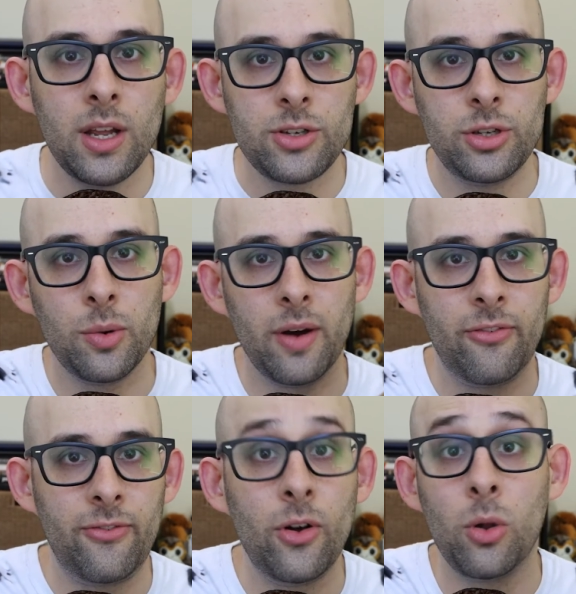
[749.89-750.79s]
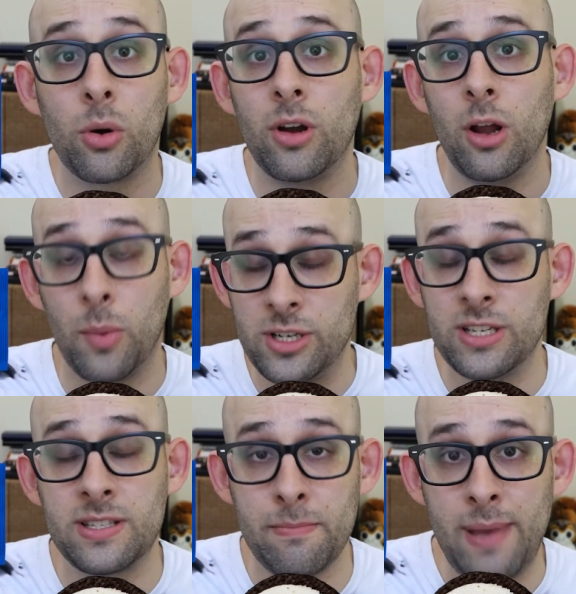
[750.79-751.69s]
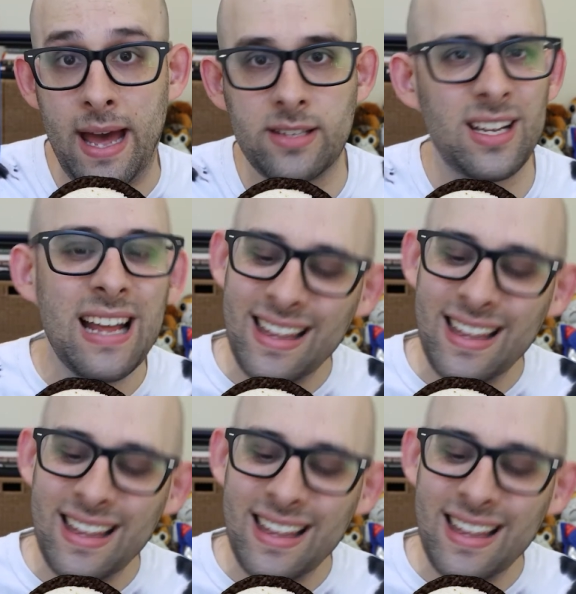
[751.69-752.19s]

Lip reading: to a full Oreo, which is the best.